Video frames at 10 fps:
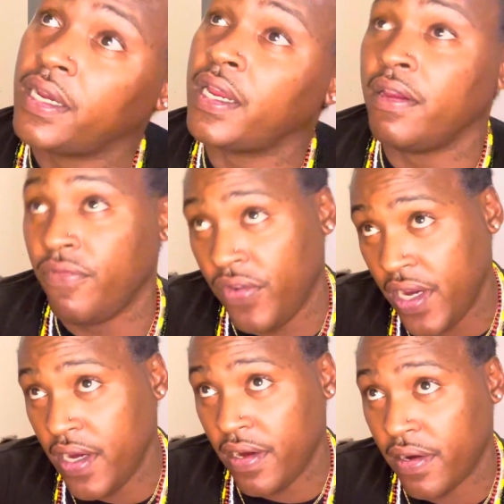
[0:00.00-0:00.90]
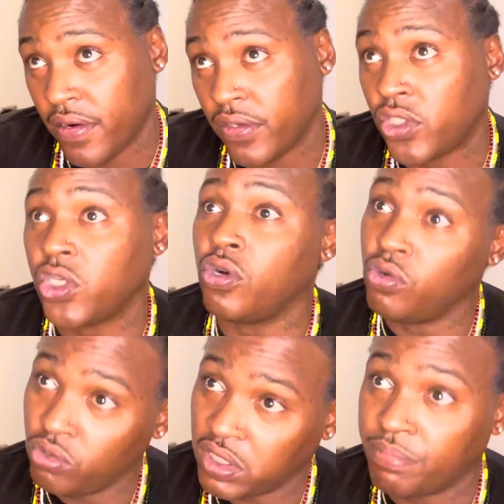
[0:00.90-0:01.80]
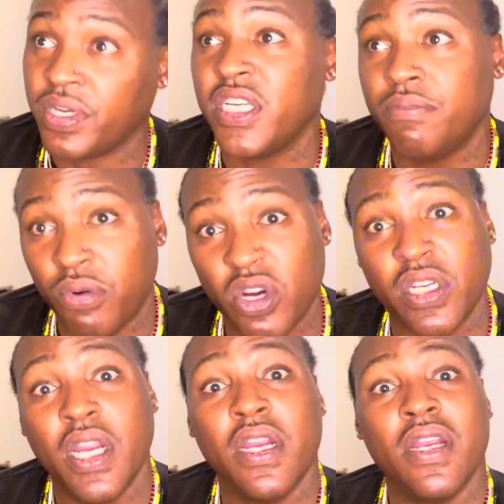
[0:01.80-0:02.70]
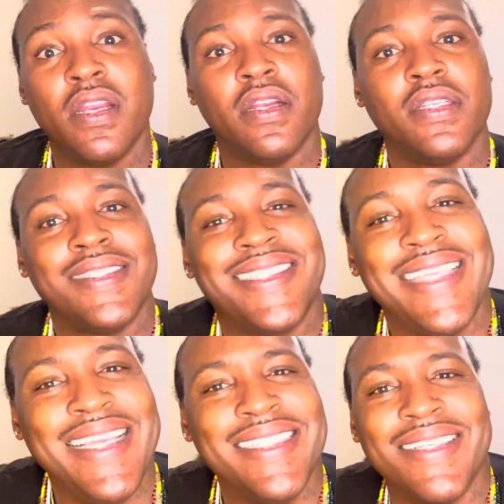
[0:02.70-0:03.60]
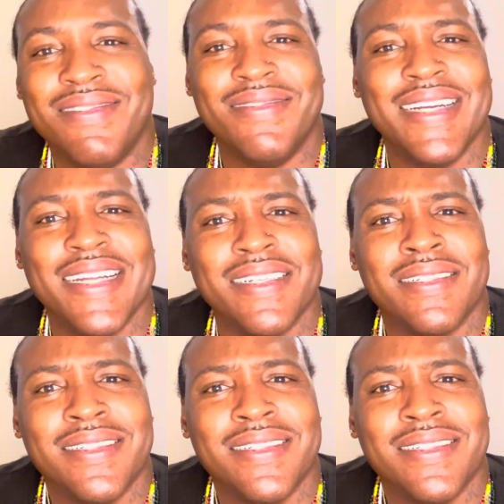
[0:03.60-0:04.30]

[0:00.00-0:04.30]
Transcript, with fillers: Envy chose to bring his boy Cesar on there.